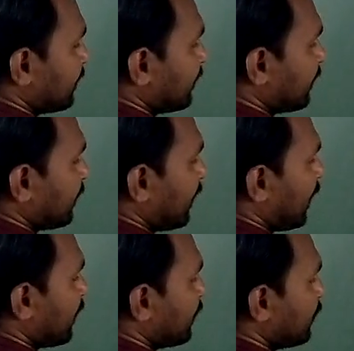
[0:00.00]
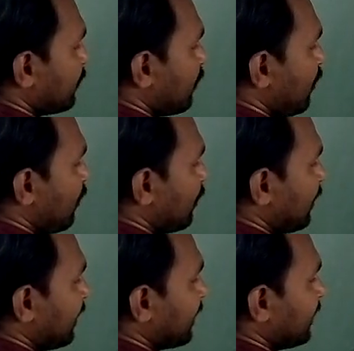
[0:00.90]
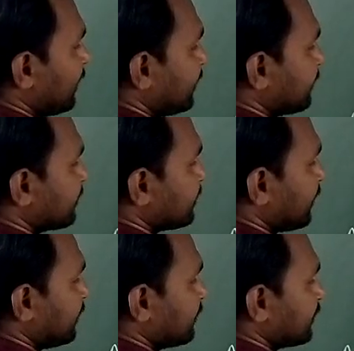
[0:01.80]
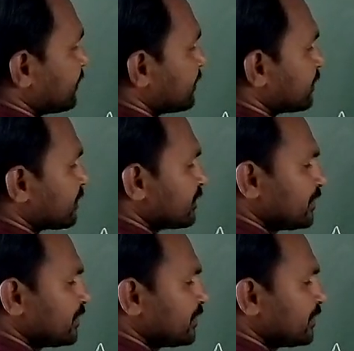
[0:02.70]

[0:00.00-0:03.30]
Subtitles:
Candolle scientist.